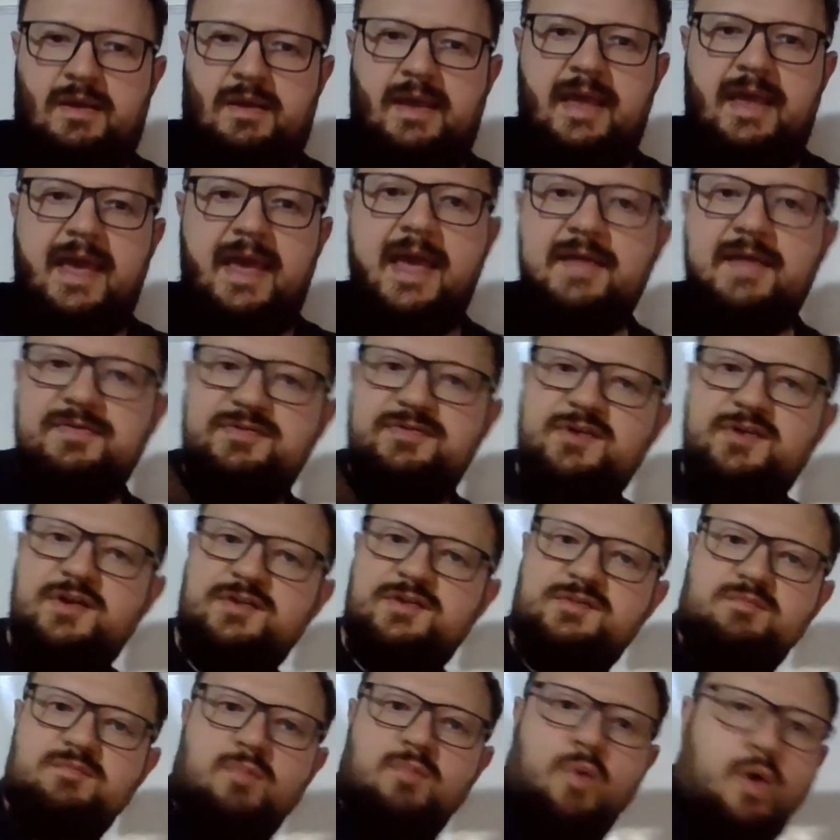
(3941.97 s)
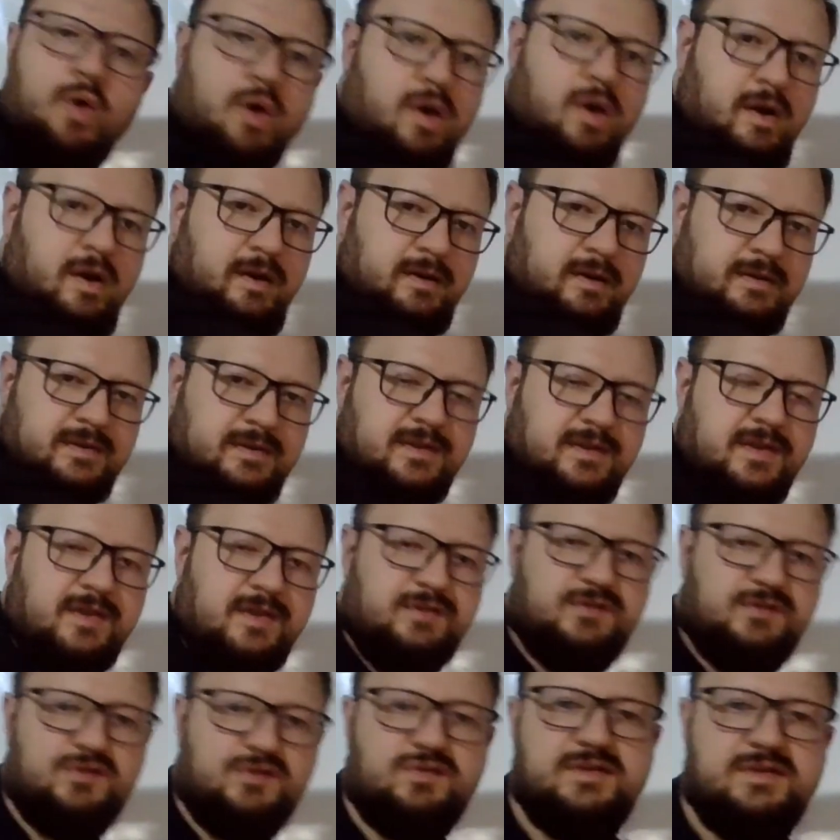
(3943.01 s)
enters more
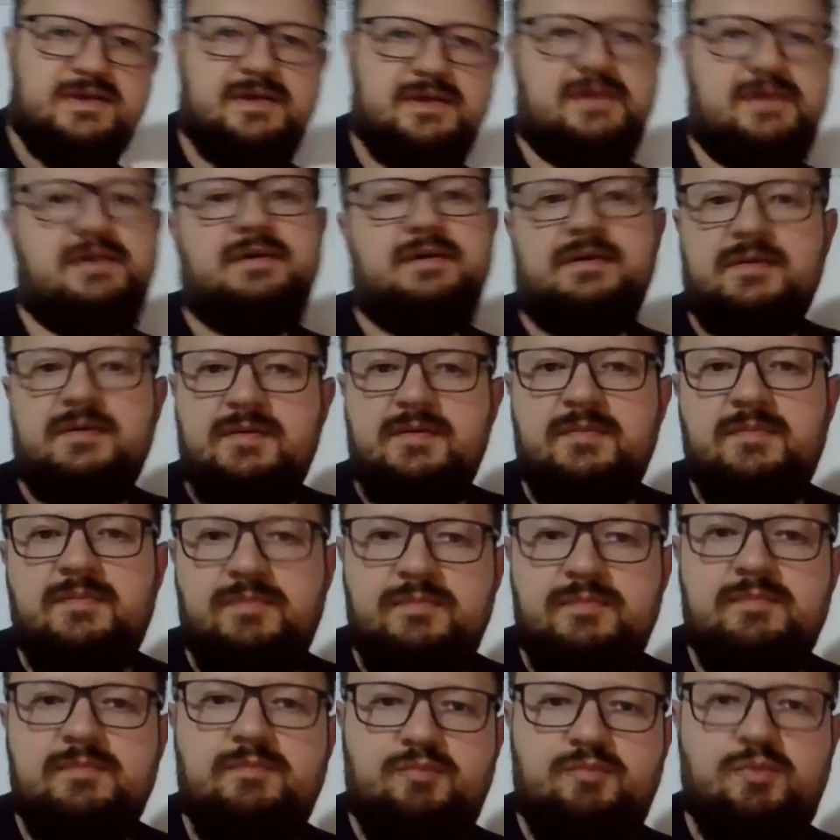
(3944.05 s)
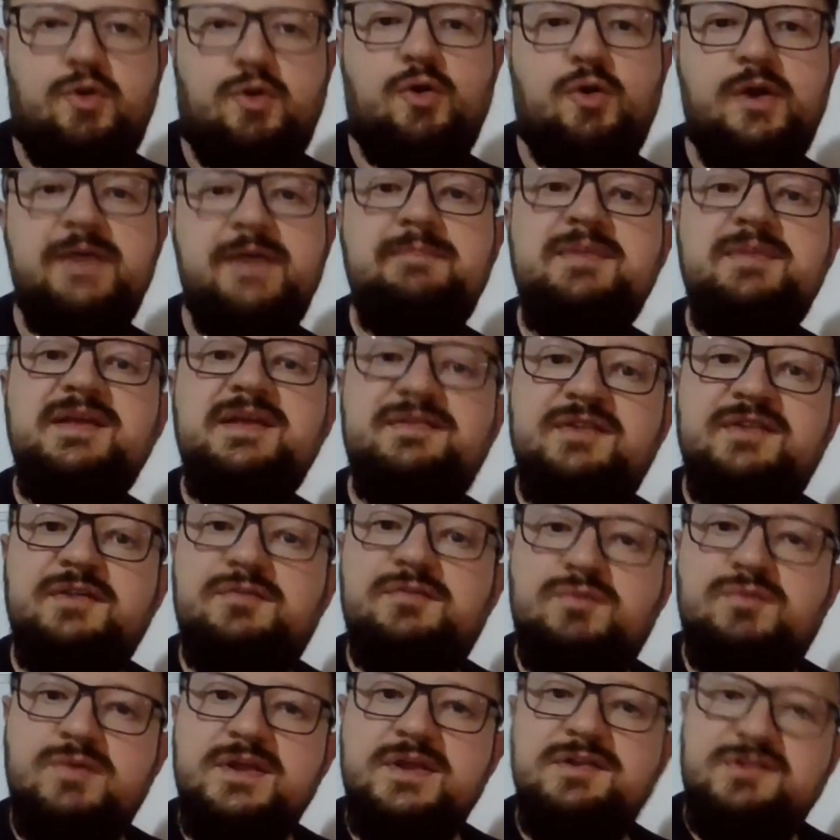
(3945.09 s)
into the
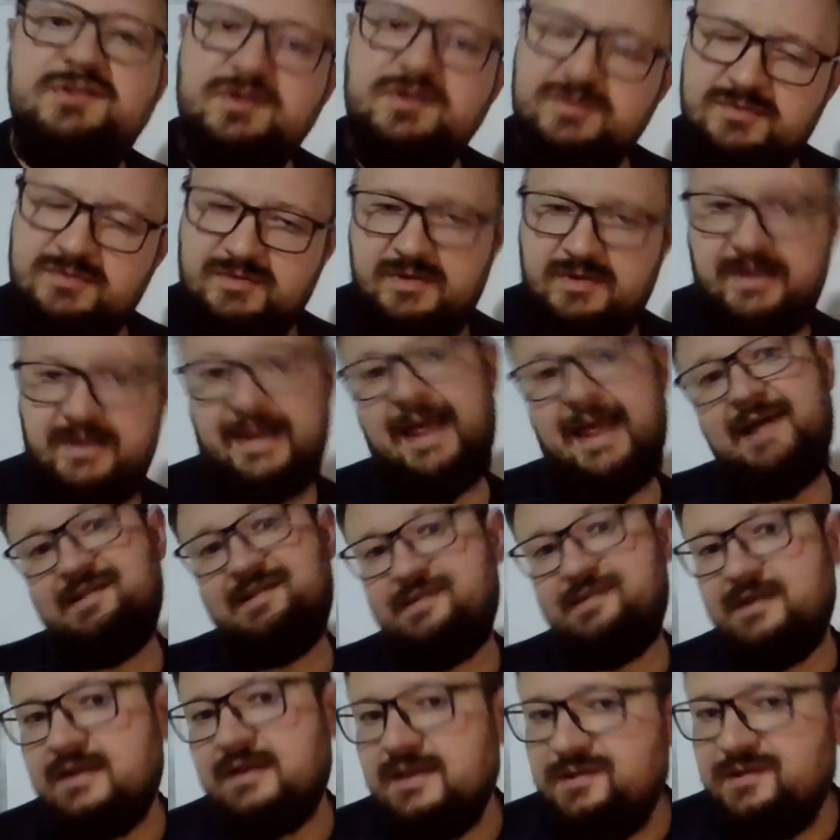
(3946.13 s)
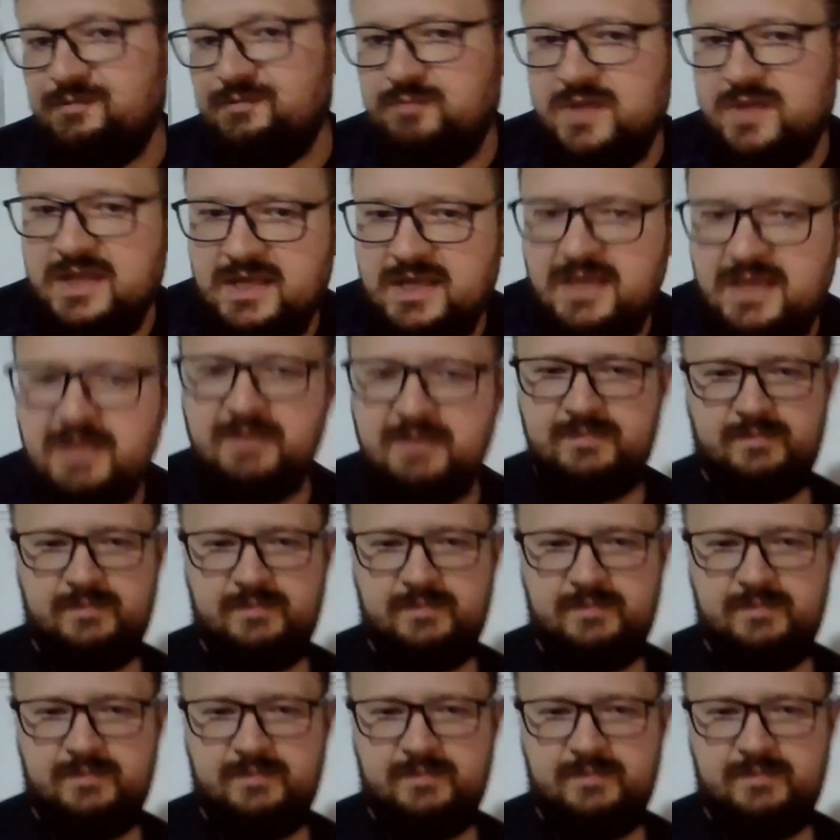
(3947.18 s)
prohibited region, classically speaking.